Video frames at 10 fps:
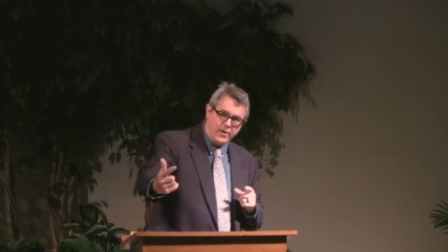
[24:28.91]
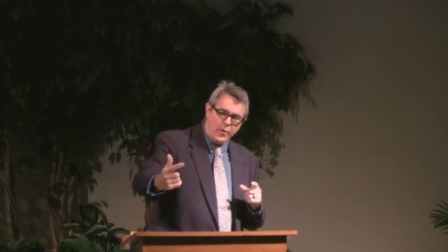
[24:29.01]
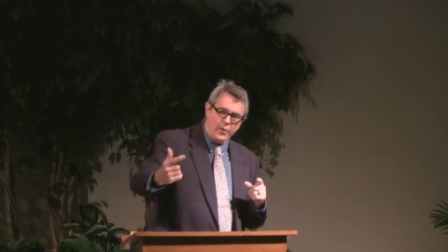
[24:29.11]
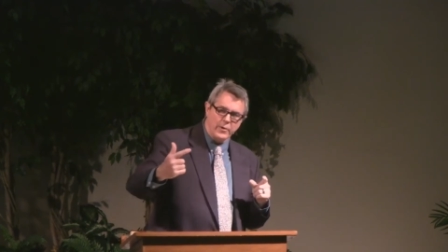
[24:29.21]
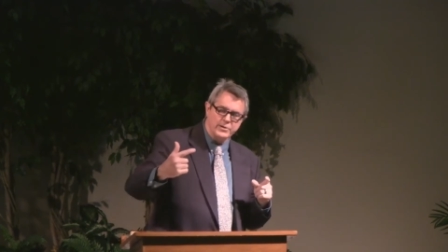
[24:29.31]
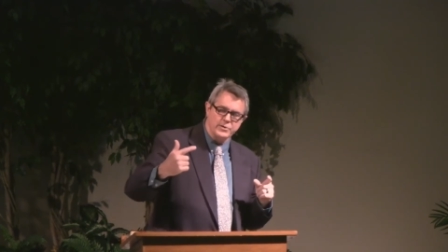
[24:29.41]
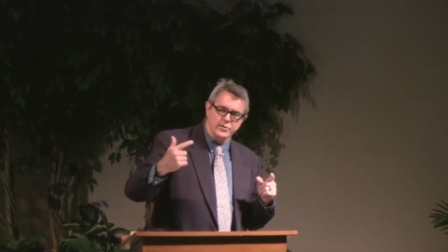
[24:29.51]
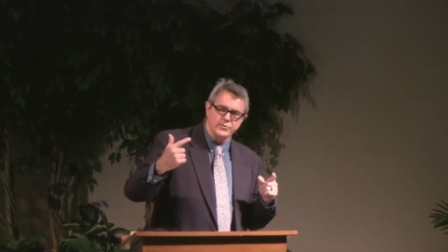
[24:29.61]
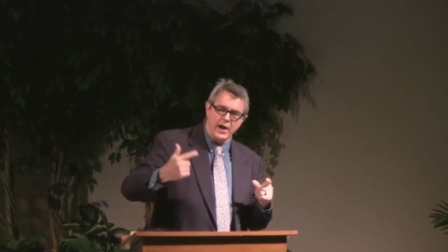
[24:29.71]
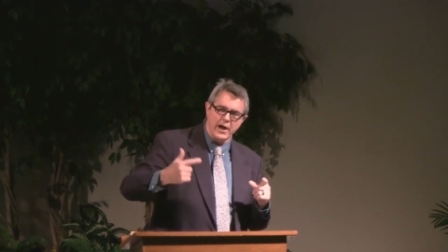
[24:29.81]
Or what
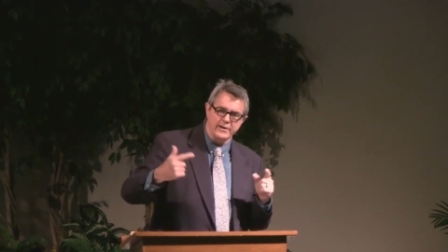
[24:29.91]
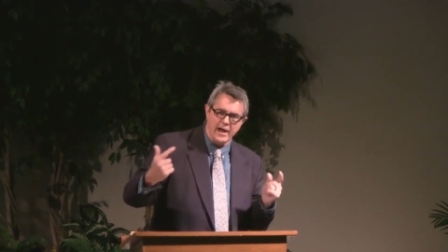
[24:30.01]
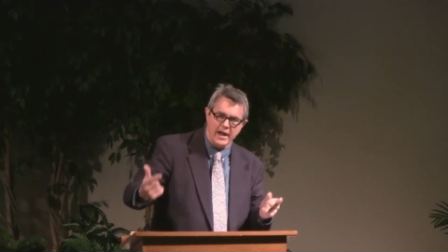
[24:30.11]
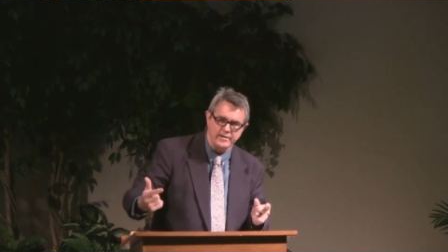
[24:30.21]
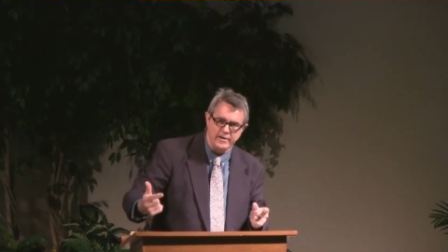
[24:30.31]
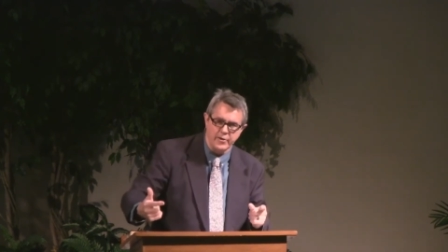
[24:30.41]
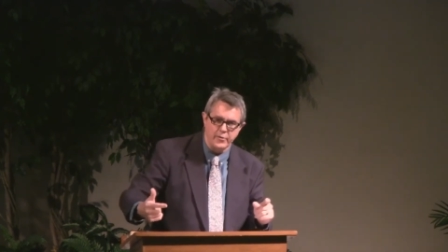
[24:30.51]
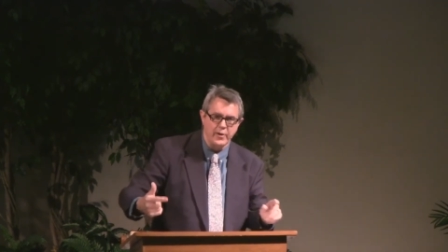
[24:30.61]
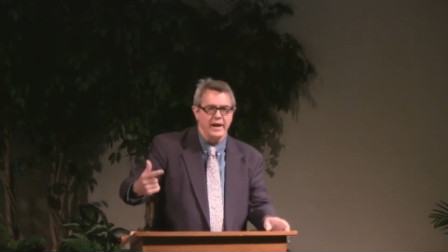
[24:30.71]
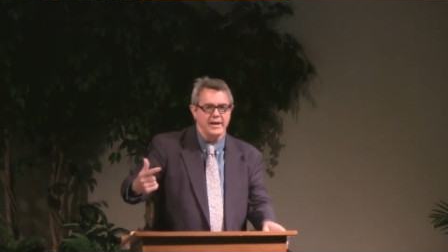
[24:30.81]
you're trying not to
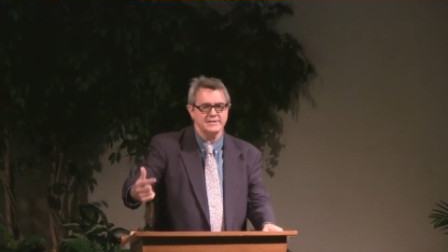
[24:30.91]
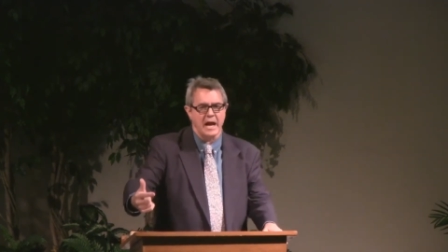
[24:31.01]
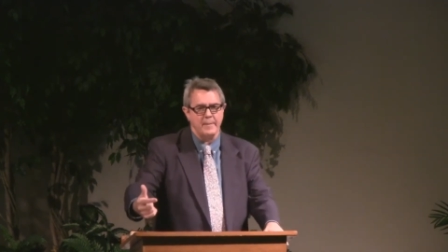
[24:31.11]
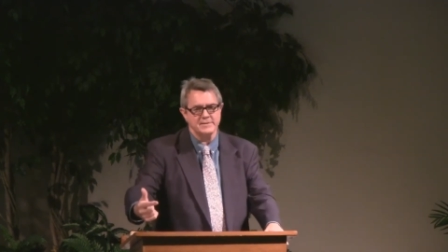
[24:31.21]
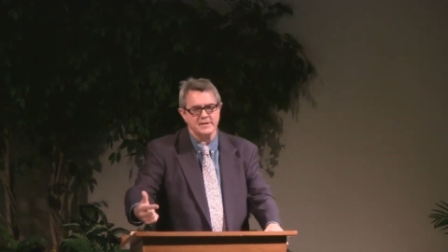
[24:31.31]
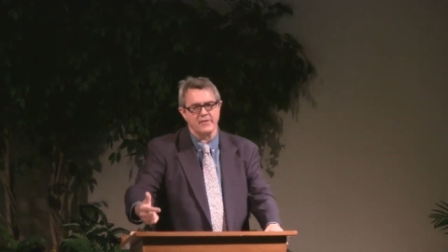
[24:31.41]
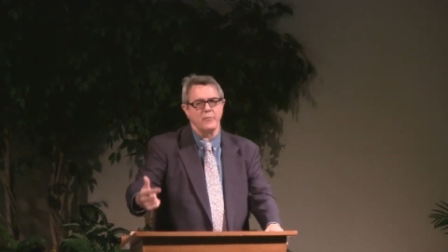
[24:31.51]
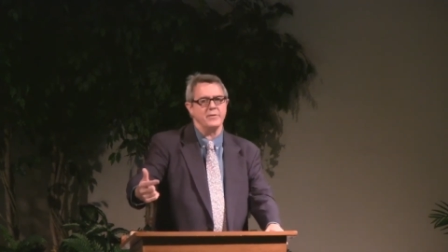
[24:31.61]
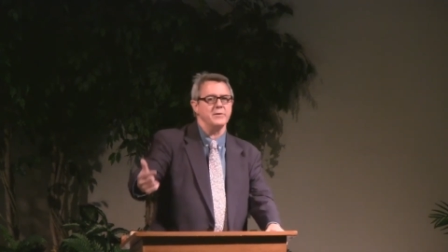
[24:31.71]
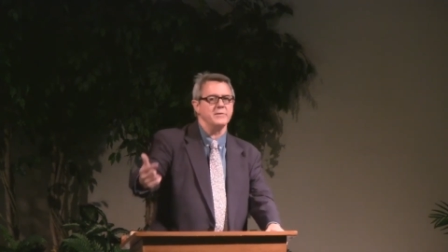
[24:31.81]
do is opposite of
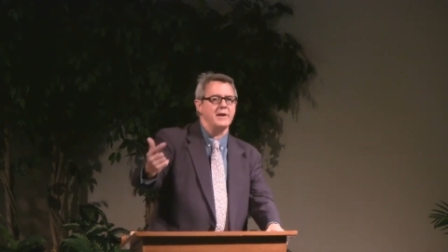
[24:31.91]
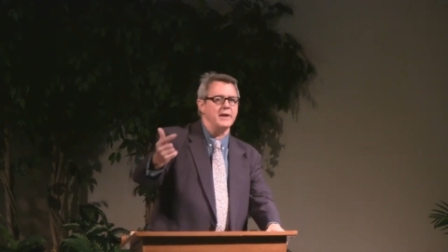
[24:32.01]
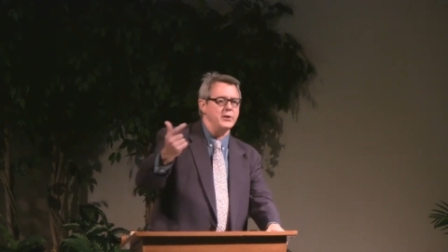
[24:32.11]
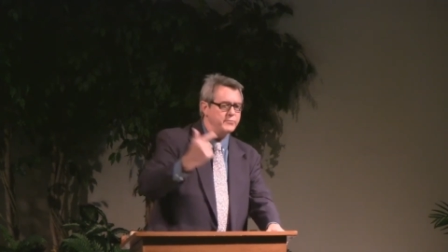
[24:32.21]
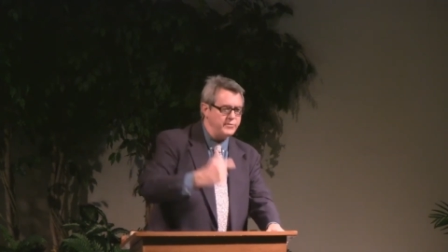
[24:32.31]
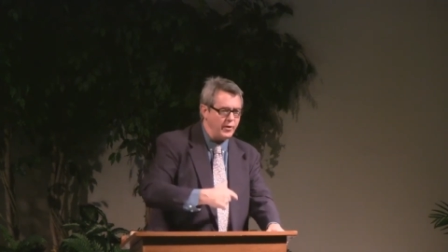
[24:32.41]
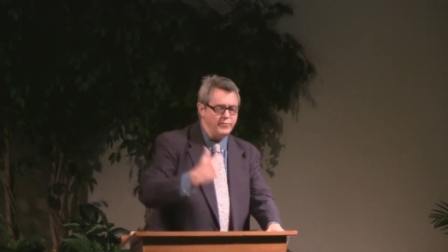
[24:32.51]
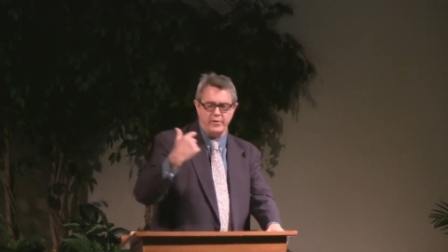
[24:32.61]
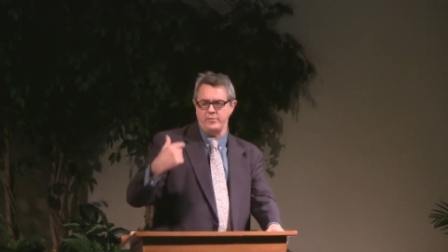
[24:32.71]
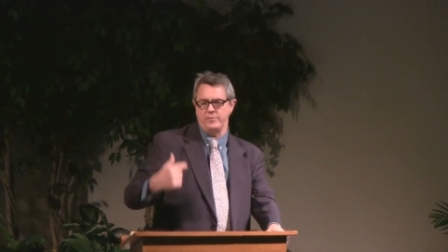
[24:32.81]
what they're telling you to
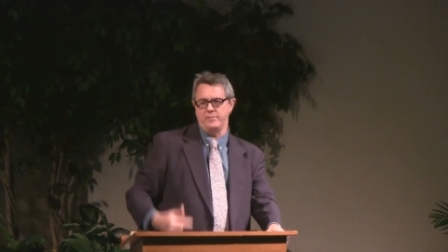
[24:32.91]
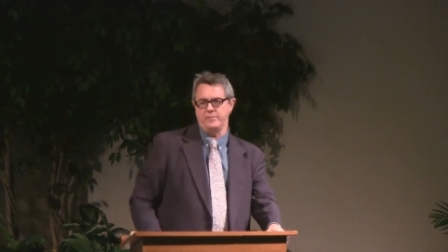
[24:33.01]
do.